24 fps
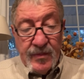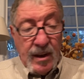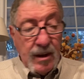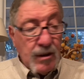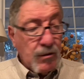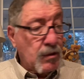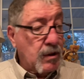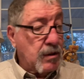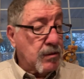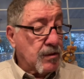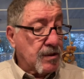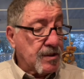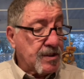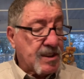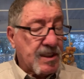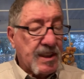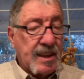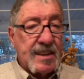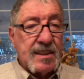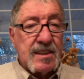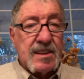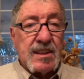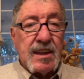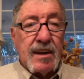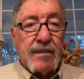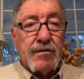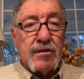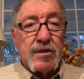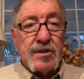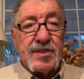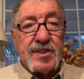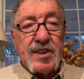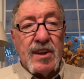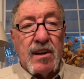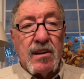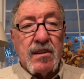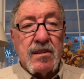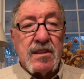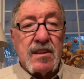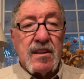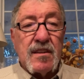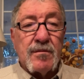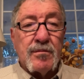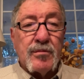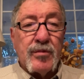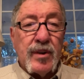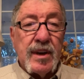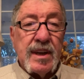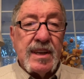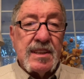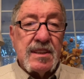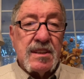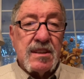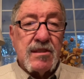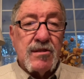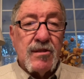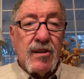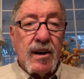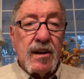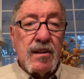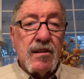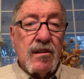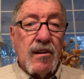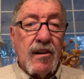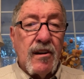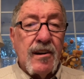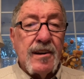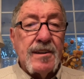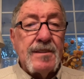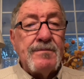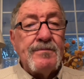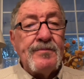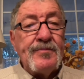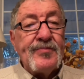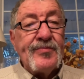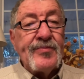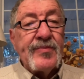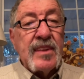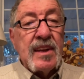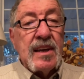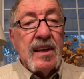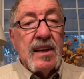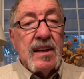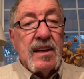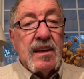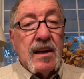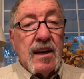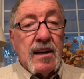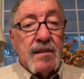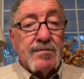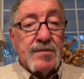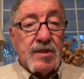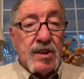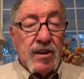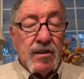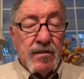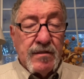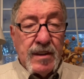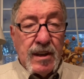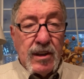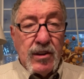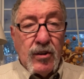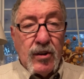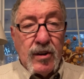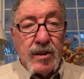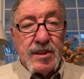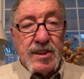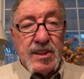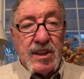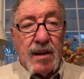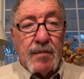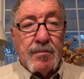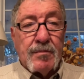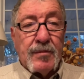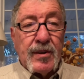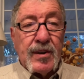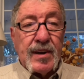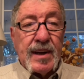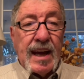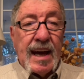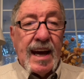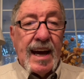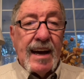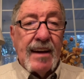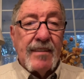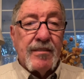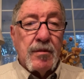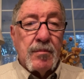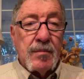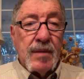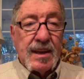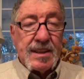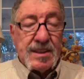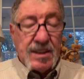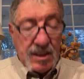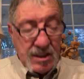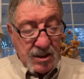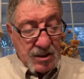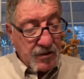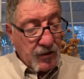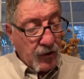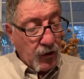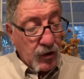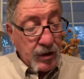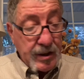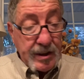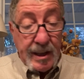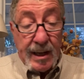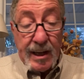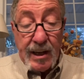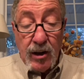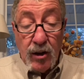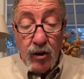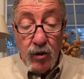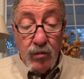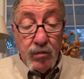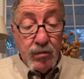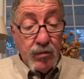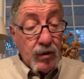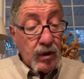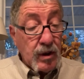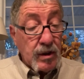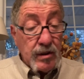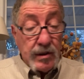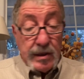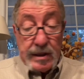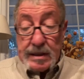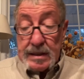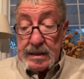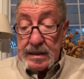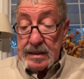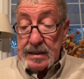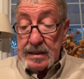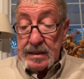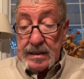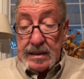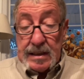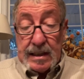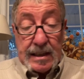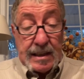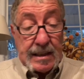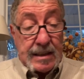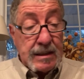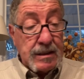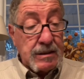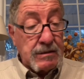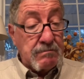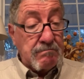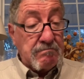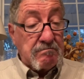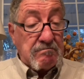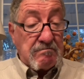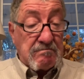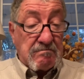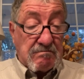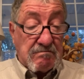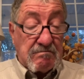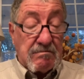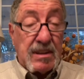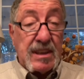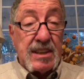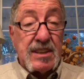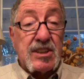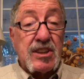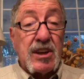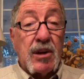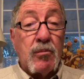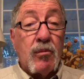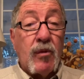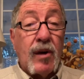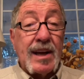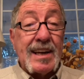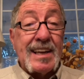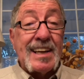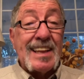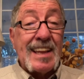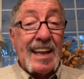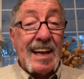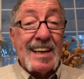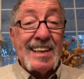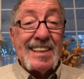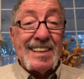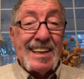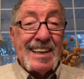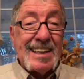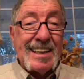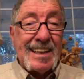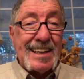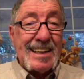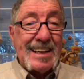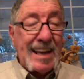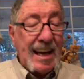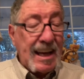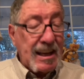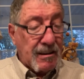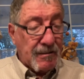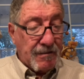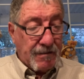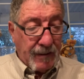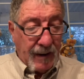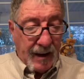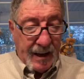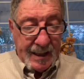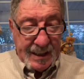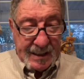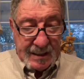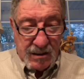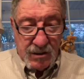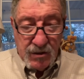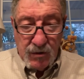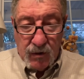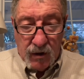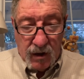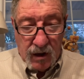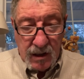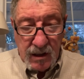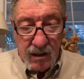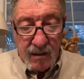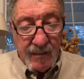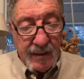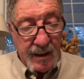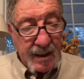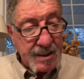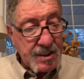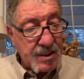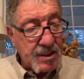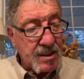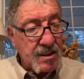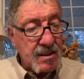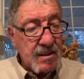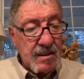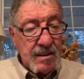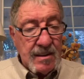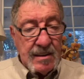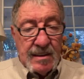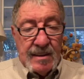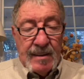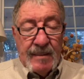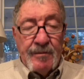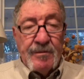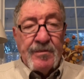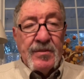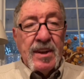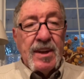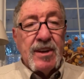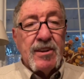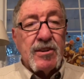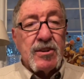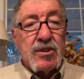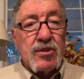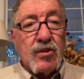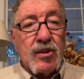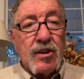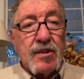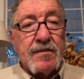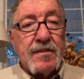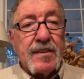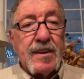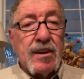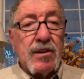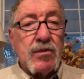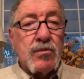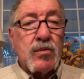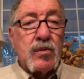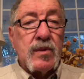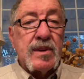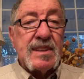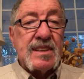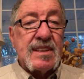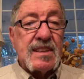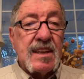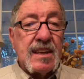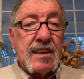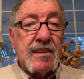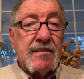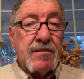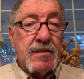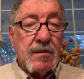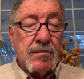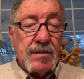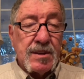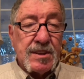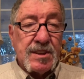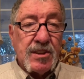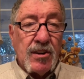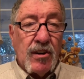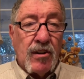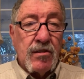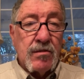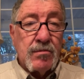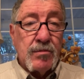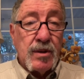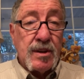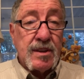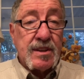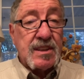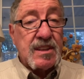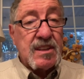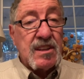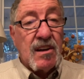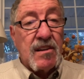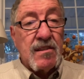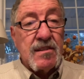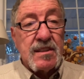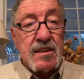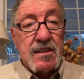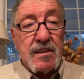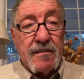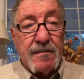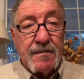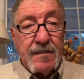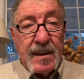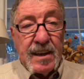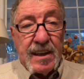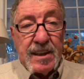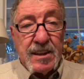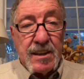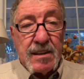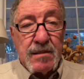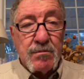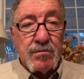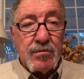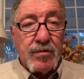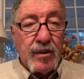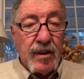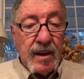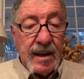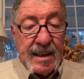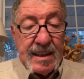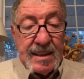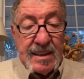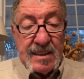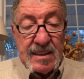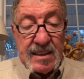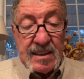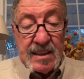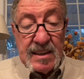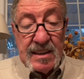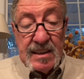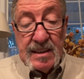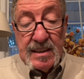We will sing several songs of praise to our Lord, observe the Lord's Supper, and I have a message for you that I hope will be somewhat enlightening and edifying to all of us. Here at Northfield, we sing from the songbook, Songs of Faith and Praise.